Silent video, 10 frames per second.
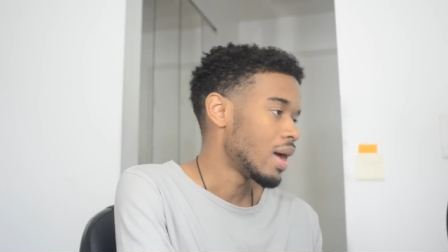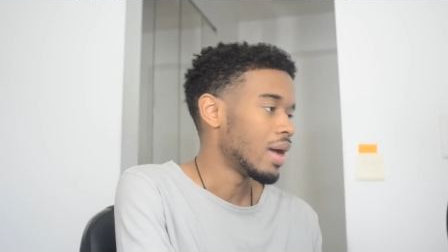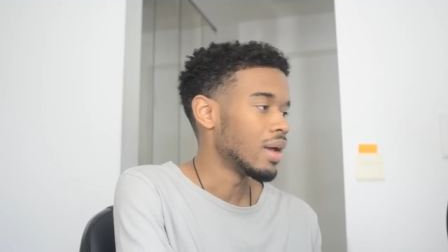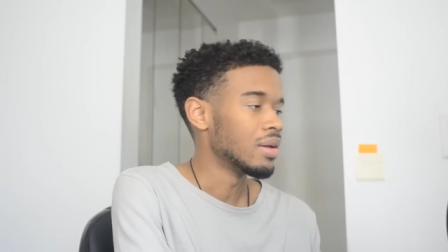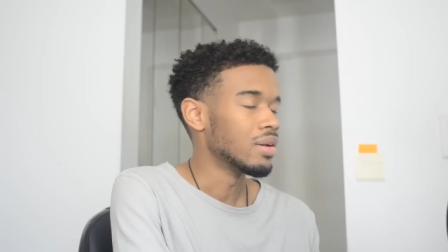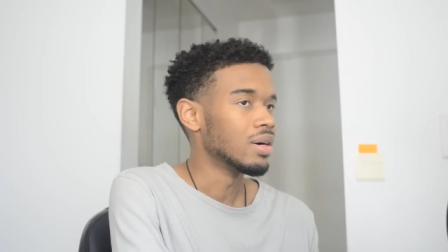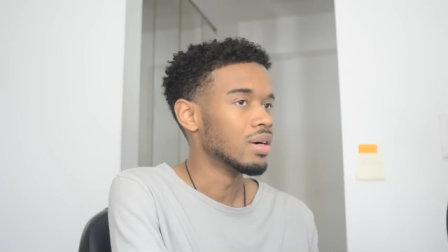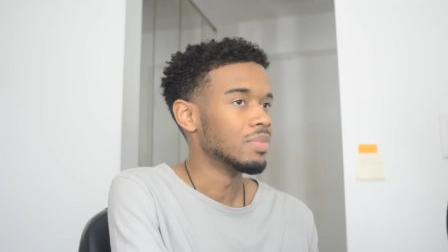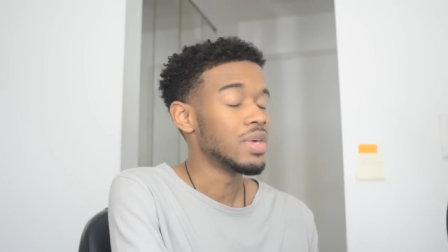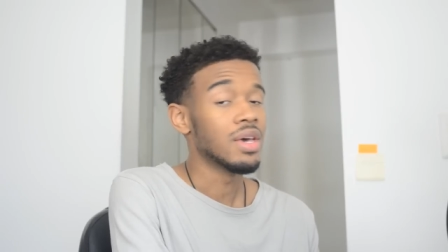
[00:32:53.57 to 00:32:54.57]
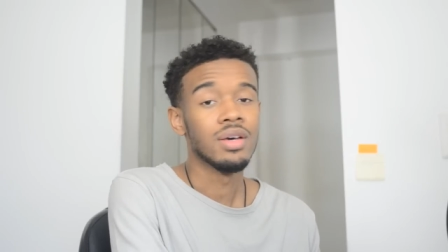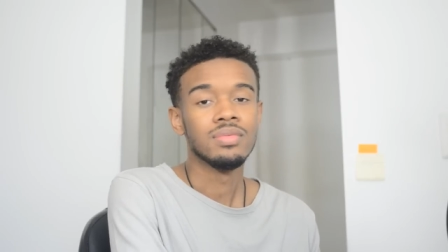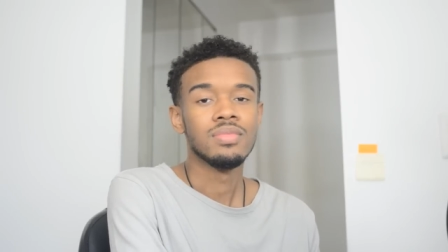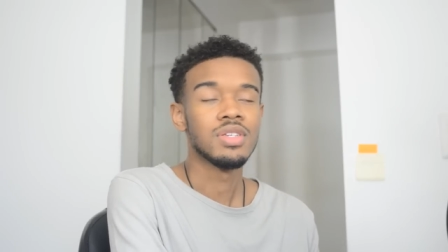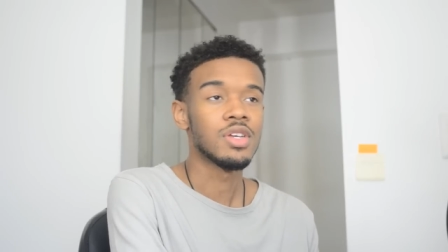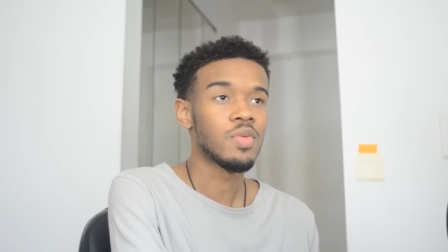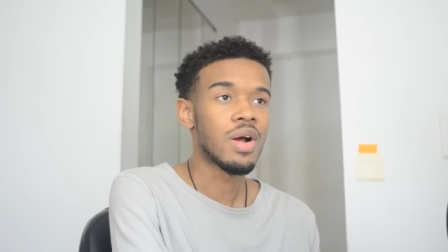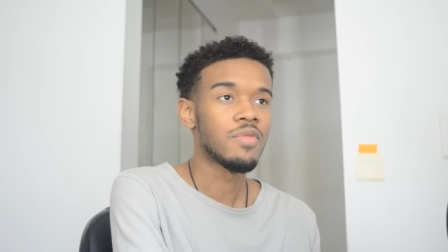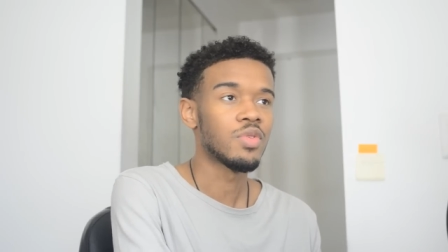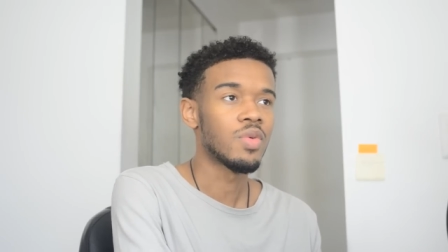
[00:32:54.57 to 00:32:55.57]
And um, yeah, stick
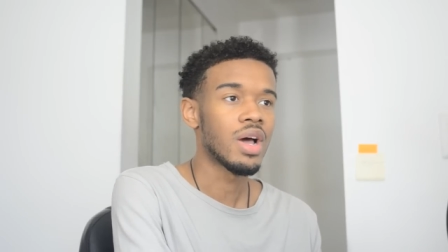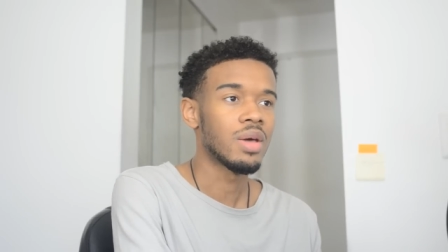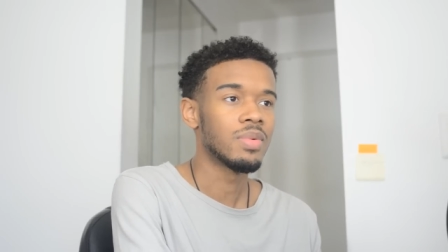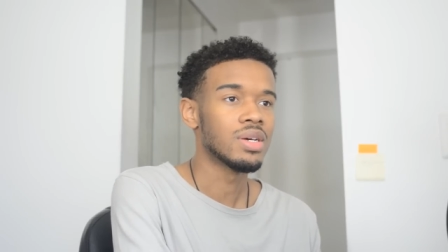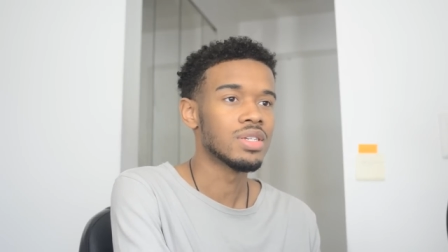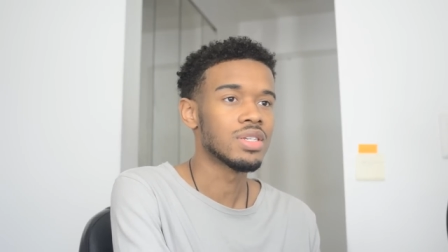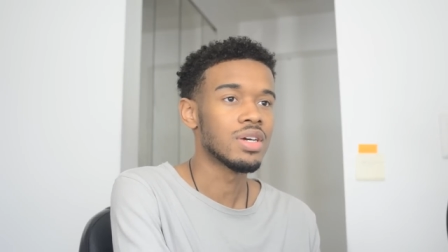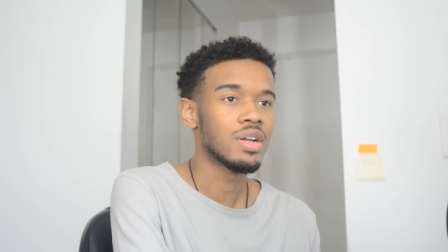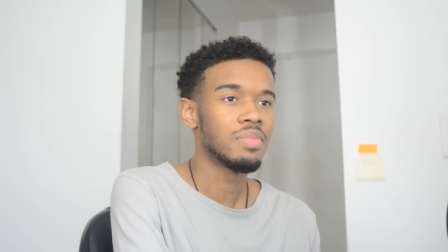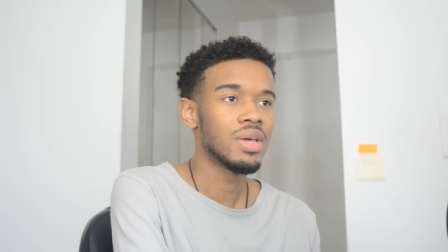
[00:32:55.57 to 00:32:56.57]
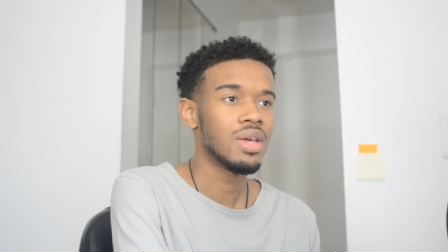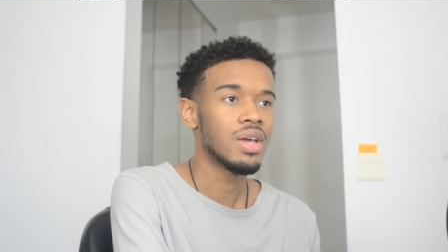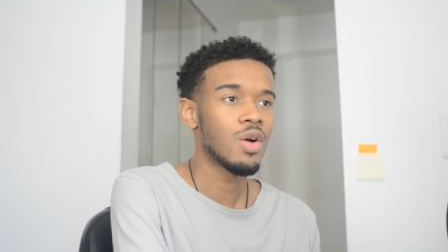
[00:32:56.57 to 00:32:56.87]
around for the ride because it's going to be